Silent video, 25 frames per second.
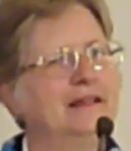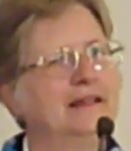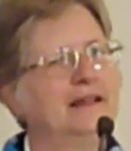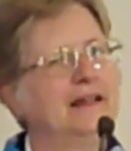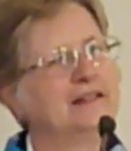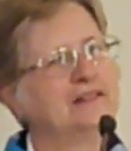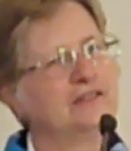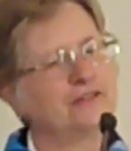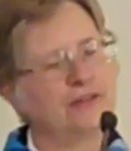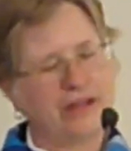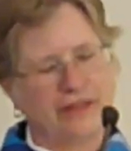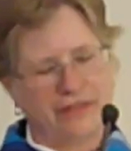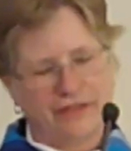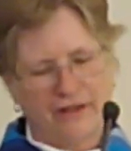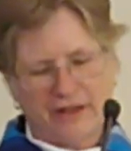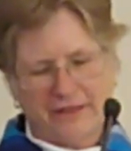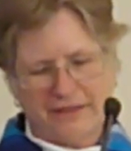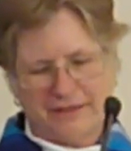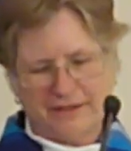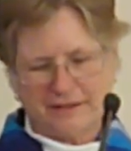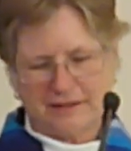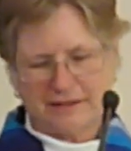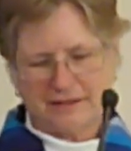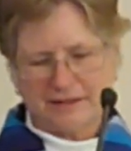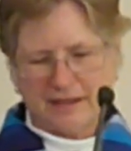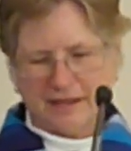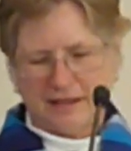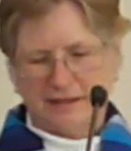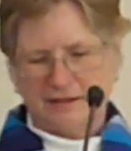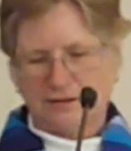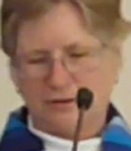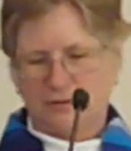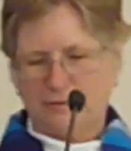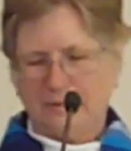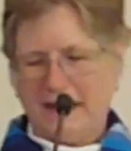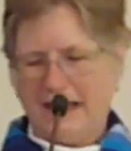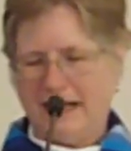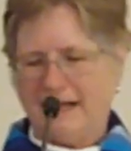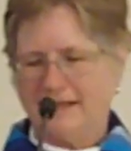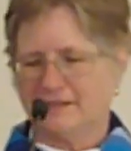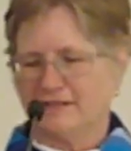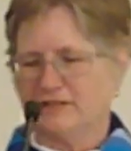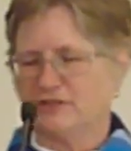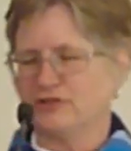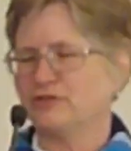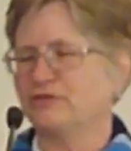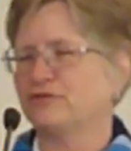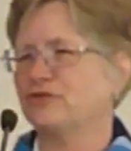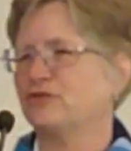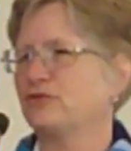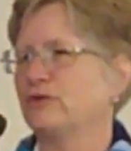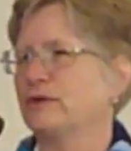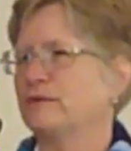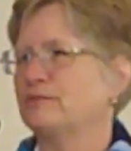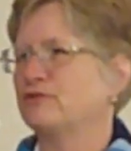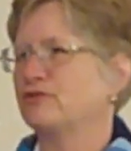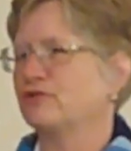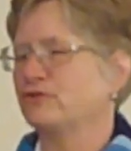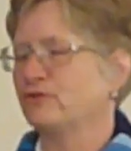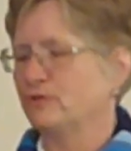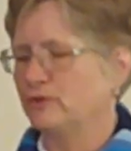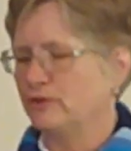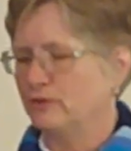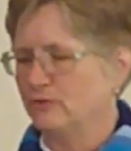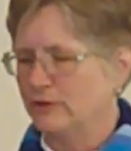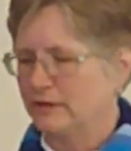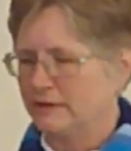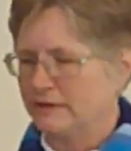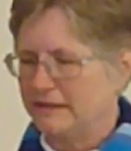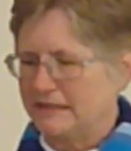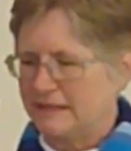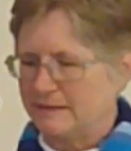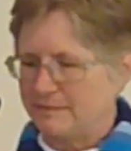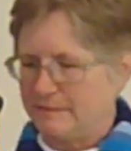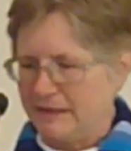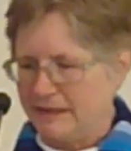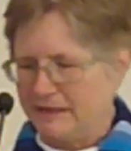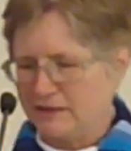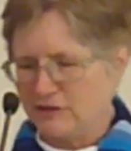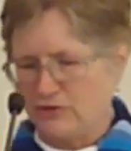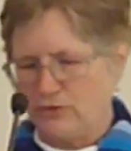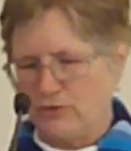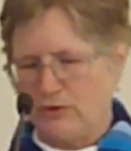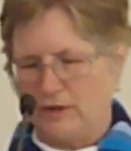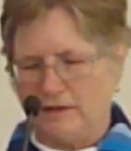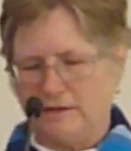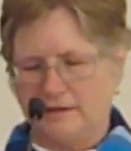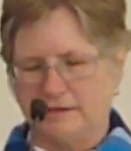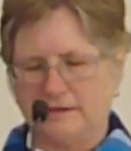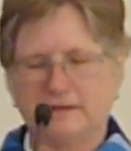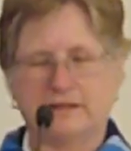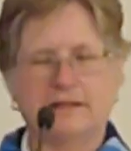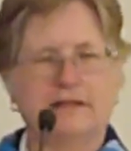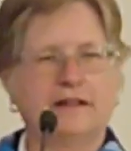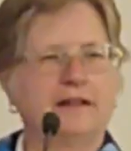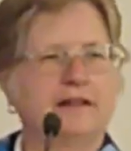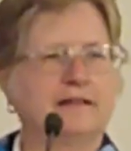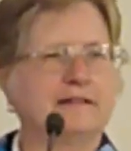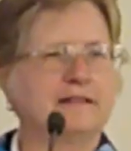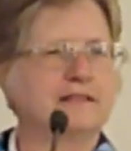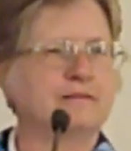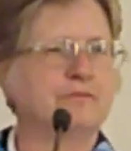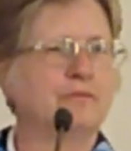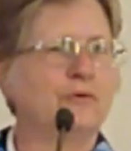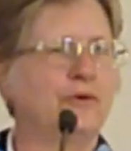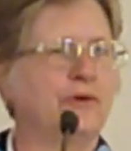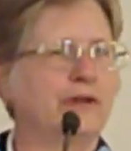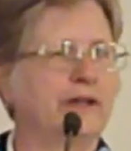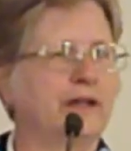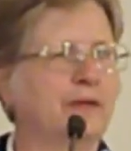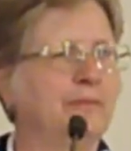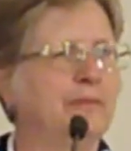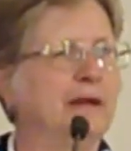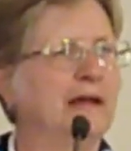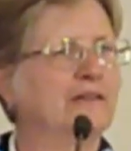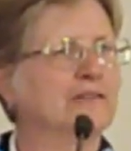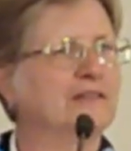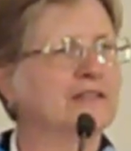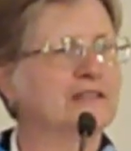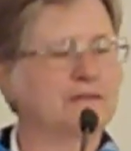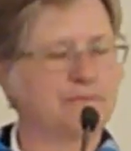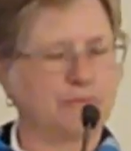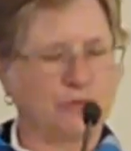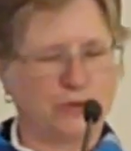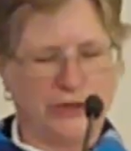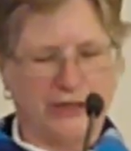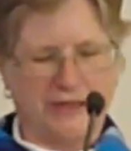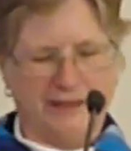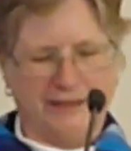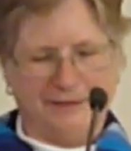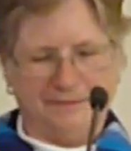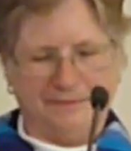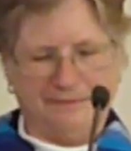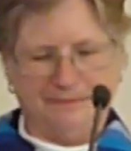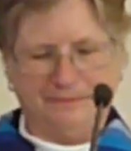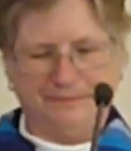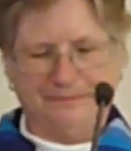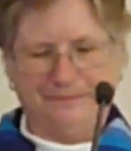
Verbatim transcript: And so I thought this little passage of scripture would really speak to us this morning about spring.